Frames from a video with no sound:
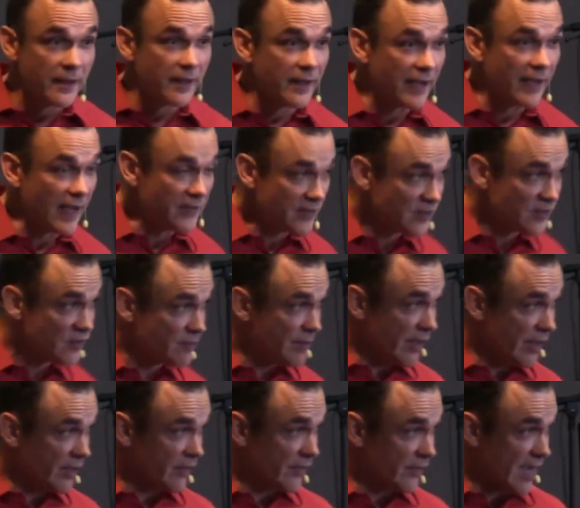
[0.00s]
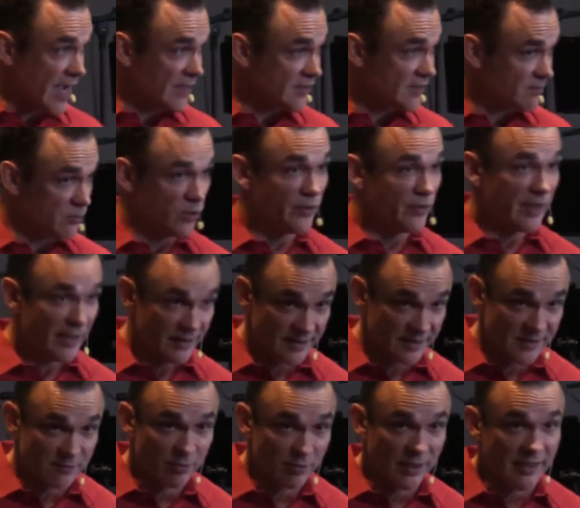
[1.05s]
and the Spirit of God is moving in
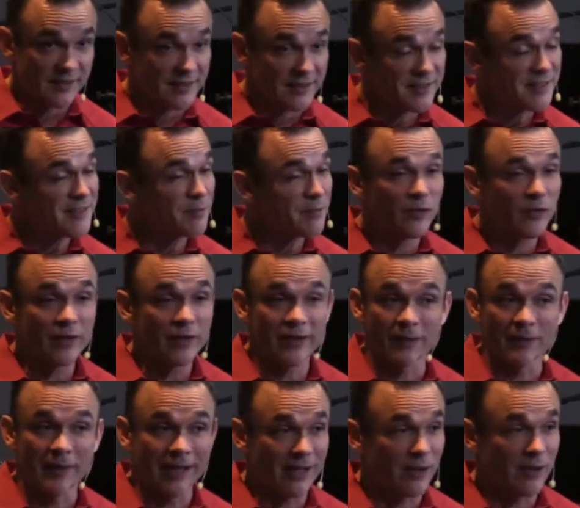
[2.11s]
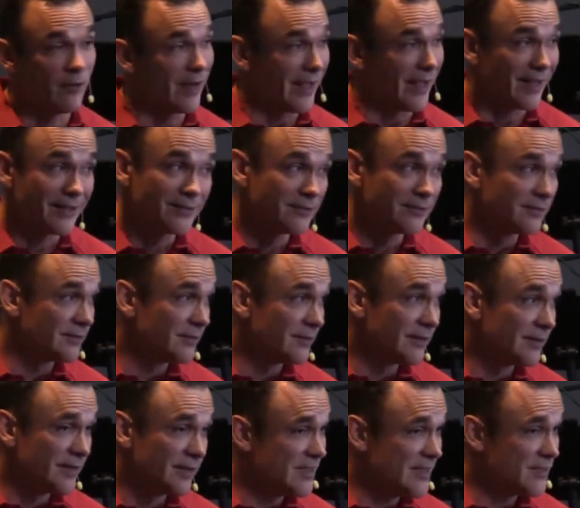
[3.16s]
this place, because He's moving in a mighty way.
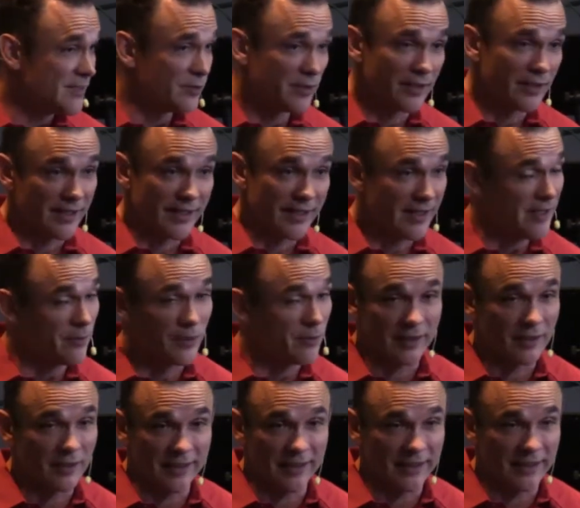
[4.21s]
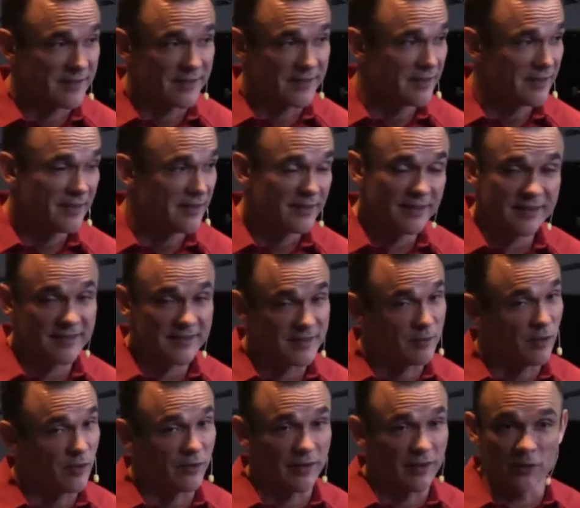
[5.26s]
He's really, He really is. He's just
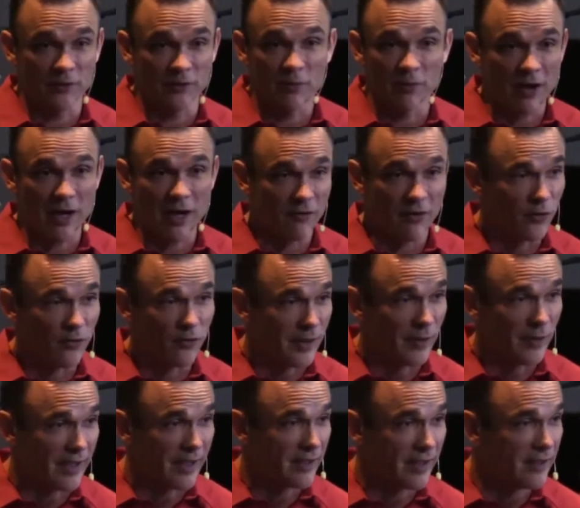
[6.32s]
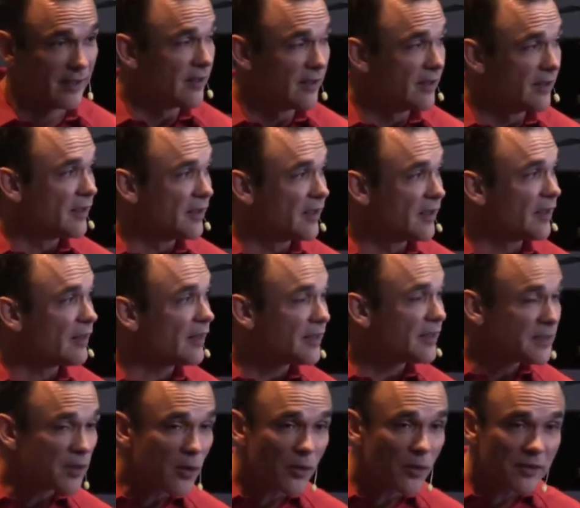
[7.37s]
moving in a real powerful way let
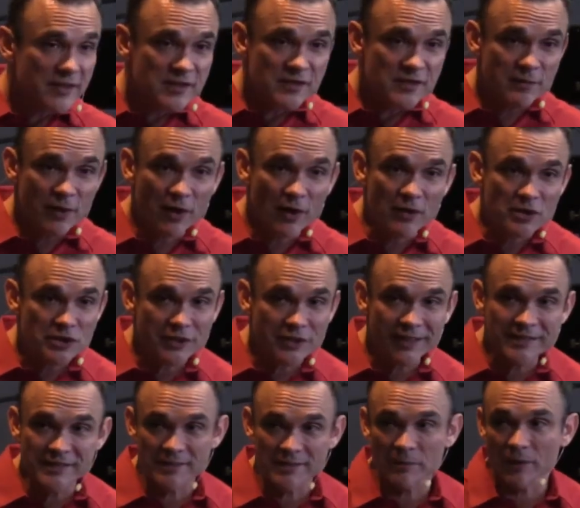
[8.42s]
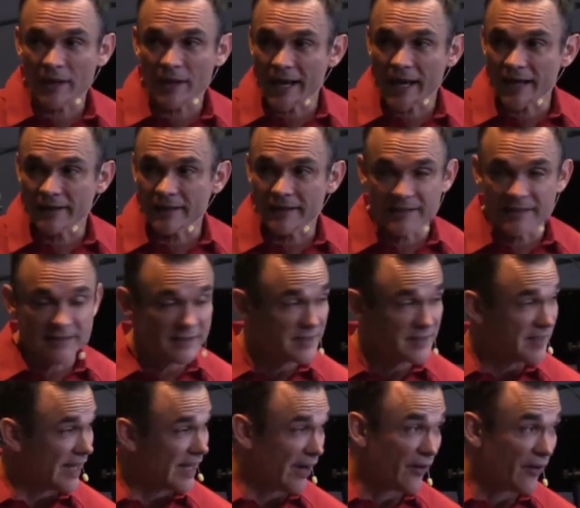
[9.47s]
the Holy Spirit shed some light into
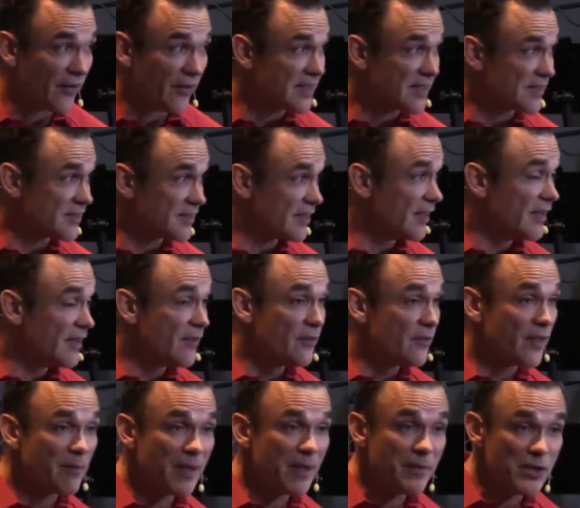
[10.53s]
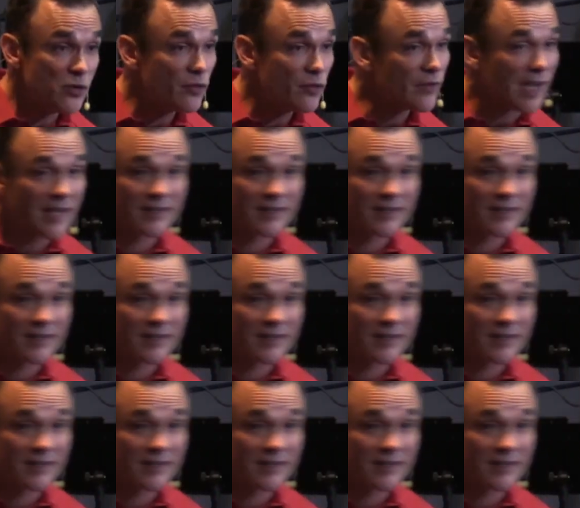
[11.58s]
the areas that maybe you've got,